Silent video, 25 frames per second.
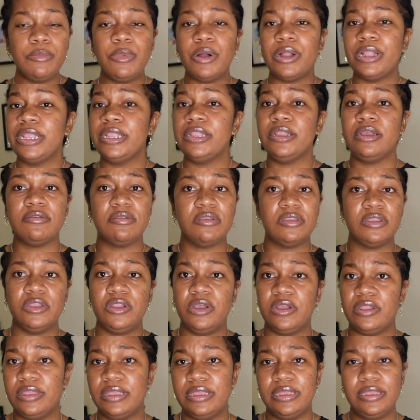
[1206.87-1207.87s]
but it doesn't
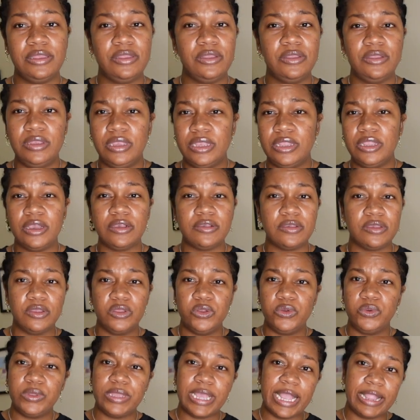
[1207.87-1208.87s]

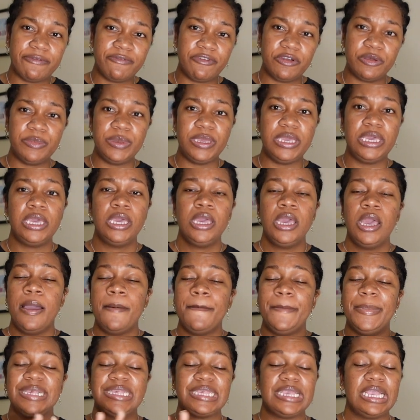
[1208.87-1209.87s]
do that for me.
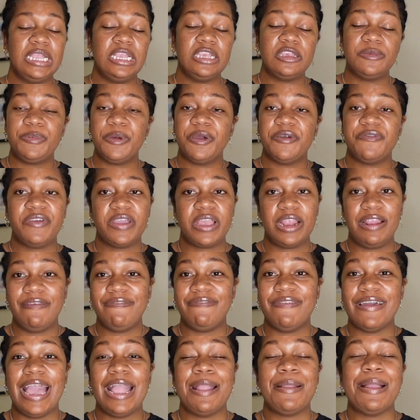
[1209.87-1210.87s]
My skin is perfectly
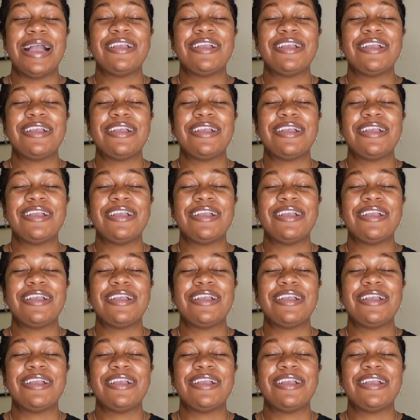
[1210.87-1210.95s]
fine.